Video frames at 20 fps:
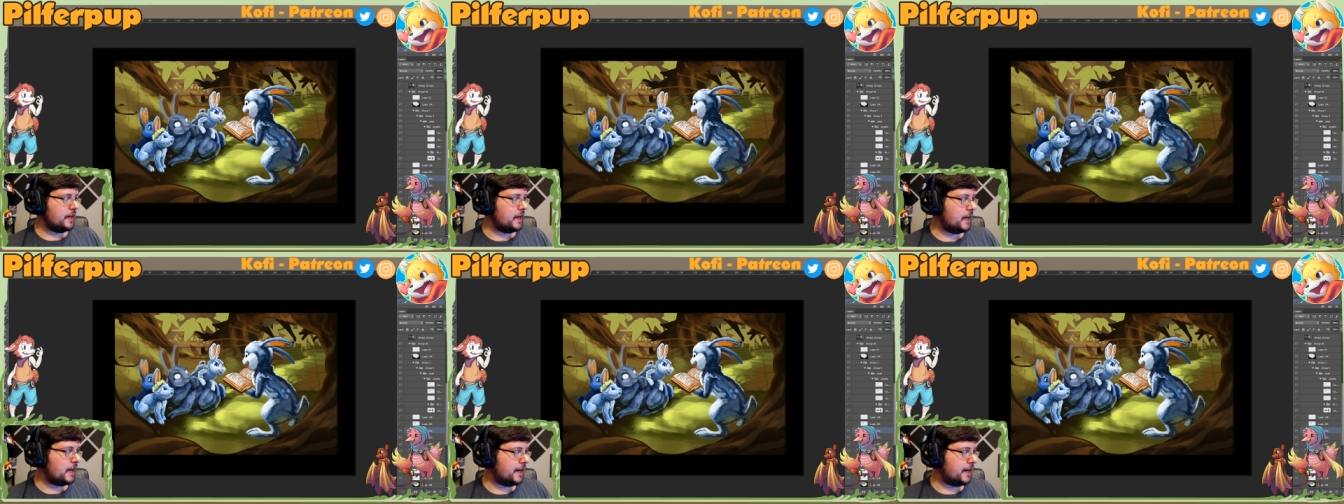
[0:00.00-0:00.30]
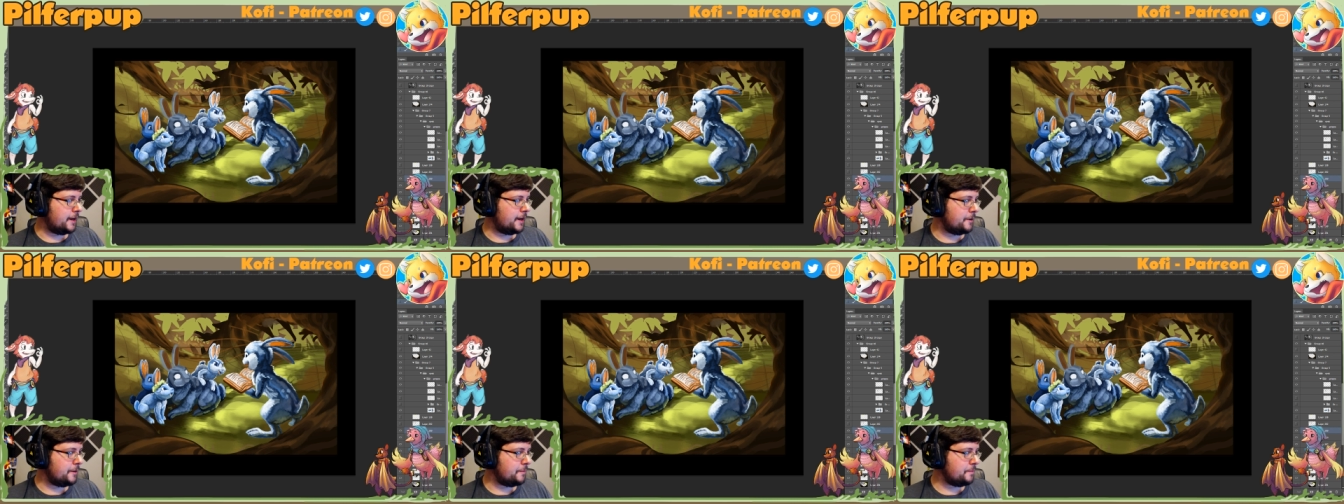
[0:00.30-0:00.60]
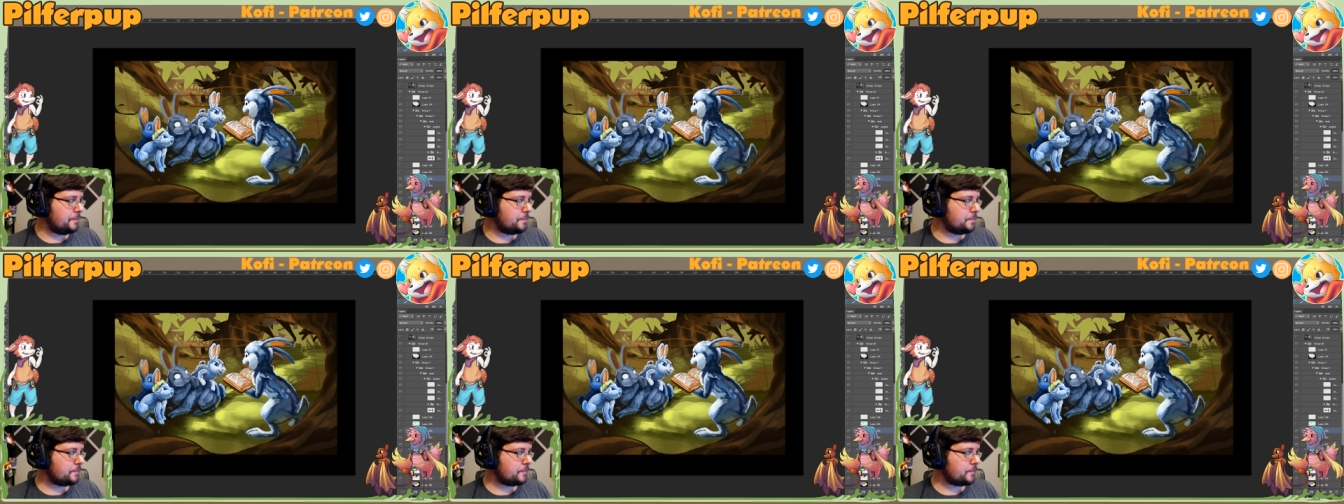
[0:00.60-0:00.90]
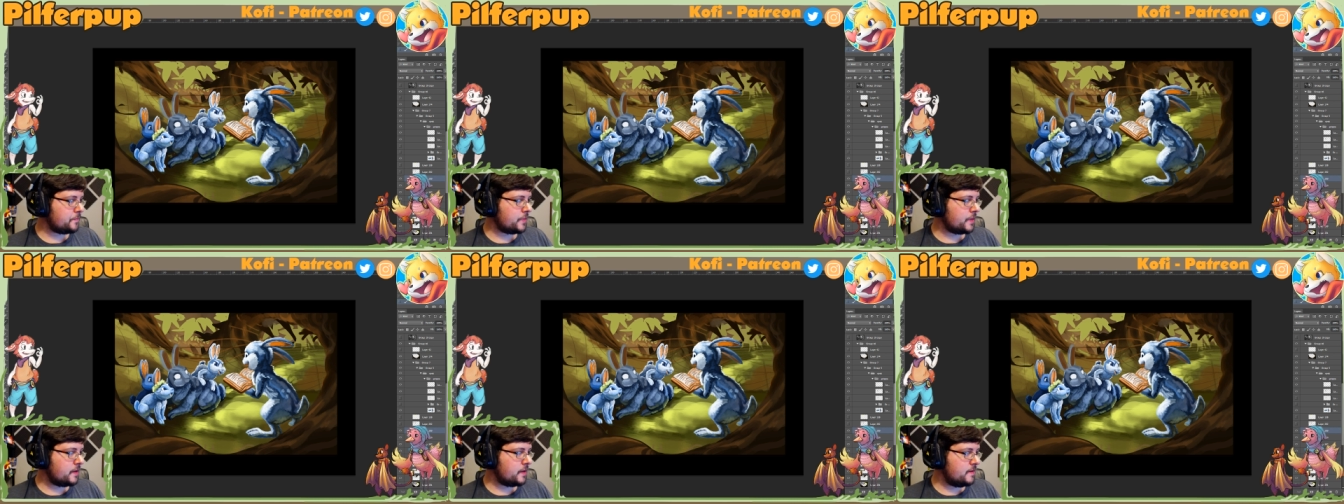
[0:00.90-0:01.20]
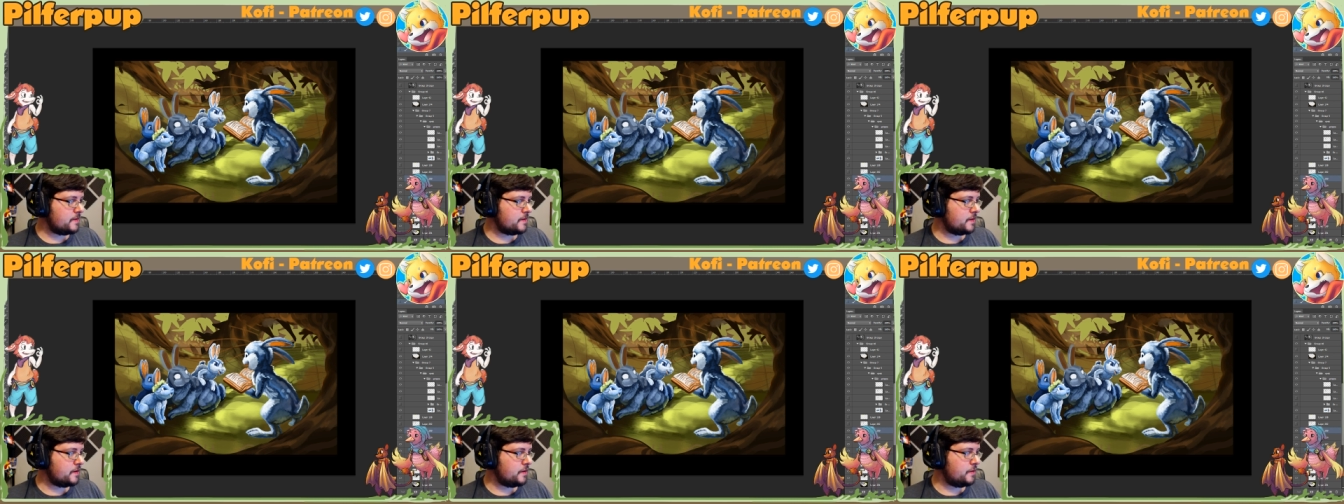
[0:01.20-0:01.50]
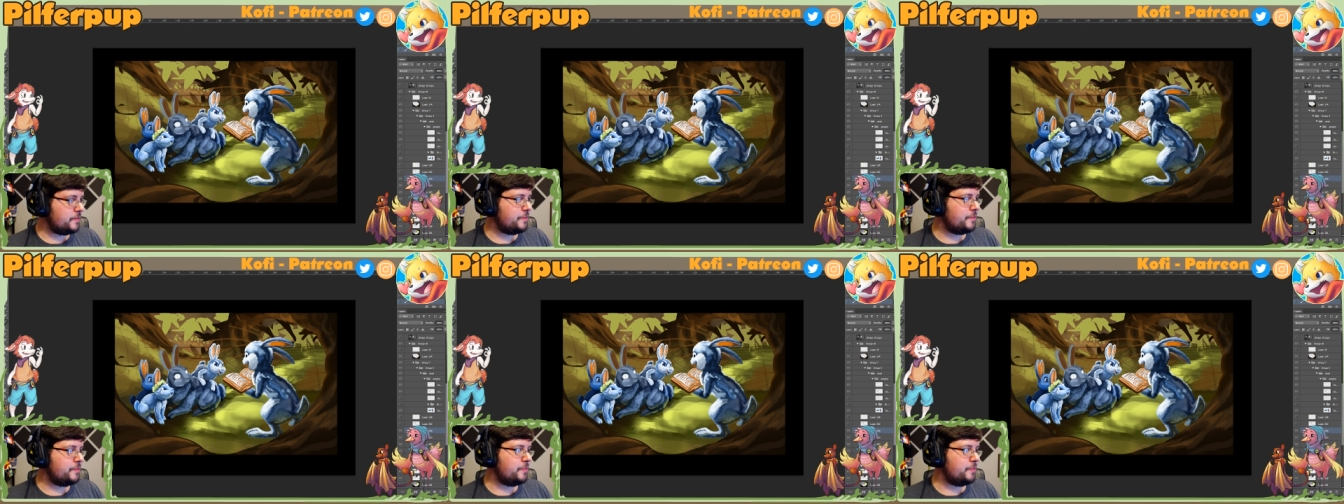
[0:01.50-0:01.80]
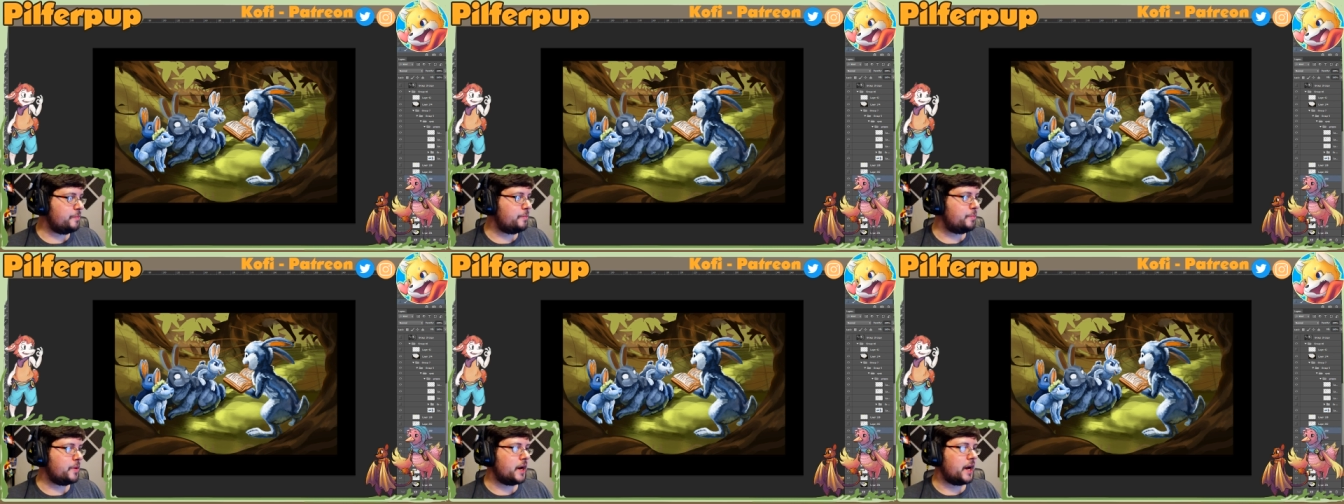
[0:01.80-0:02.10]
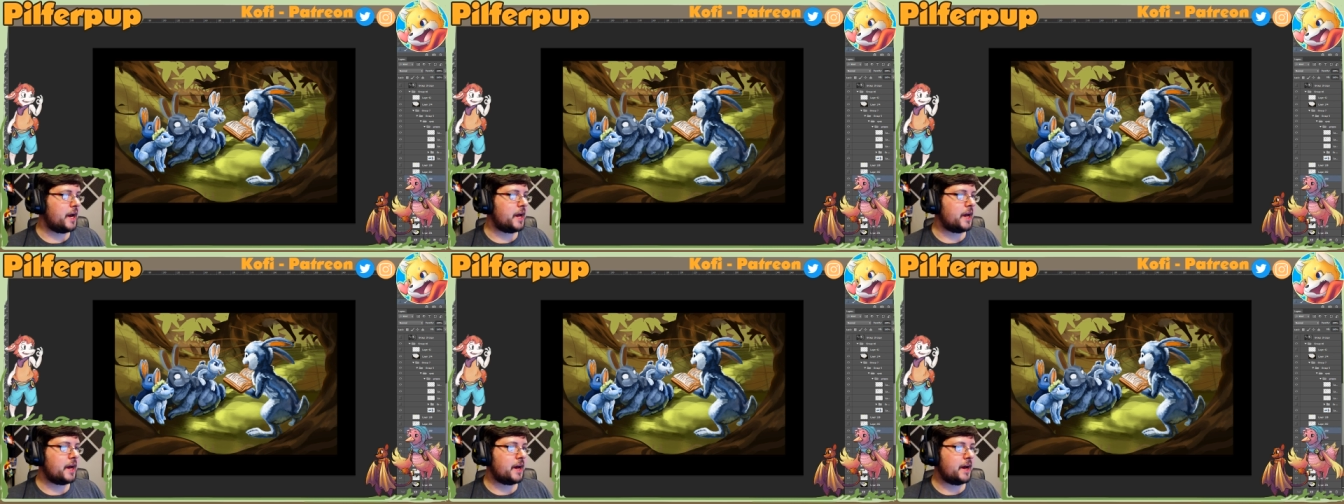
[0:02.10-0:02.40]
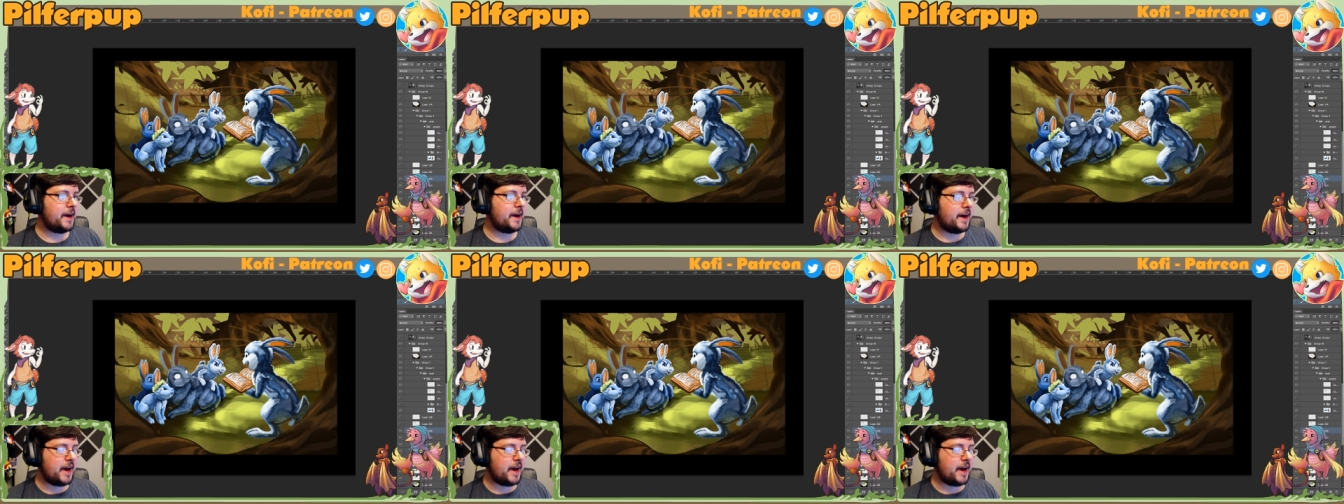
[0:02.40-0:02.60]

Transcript: But